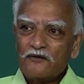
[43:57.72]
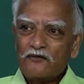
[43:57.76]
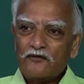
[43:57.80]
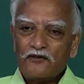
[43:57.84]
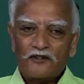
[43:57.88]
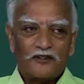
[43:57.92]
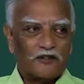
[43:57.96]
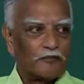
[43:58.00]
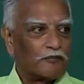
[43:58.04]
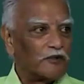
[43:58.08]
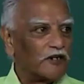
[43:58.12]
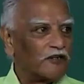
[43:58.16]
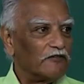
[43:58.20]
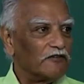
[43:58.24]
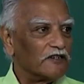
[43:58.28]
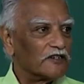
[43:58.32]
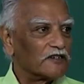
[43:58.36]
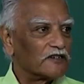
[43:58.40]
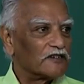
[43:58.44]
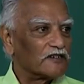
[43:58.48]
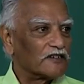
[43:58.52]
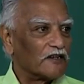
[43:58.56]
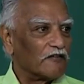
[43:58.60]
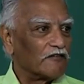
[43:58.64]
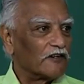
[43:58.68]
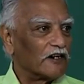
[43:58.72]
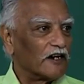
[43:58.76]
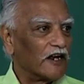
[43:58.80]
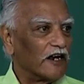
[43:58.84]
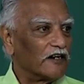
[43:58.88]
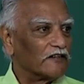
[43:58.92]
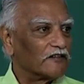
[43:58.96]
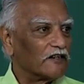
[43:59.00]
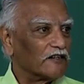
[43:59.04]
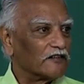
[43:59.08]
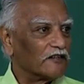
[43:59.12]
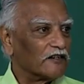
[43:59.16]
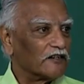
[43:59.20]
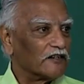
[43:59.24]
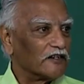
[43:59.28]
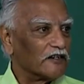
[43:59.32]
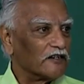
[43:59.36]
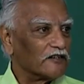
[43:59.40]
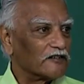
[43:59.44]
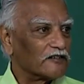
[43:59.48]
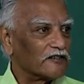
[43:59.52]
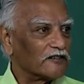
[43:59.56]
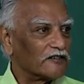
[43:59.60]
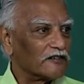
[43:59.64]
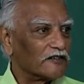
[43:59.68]
for the previous seven, eight hundred
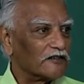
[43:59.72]
years.